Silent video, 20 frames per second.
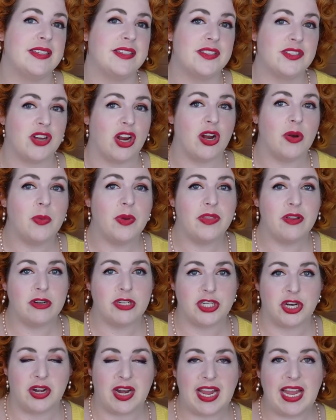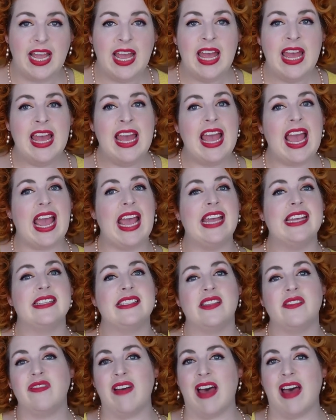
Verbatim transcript: to start with your journey is the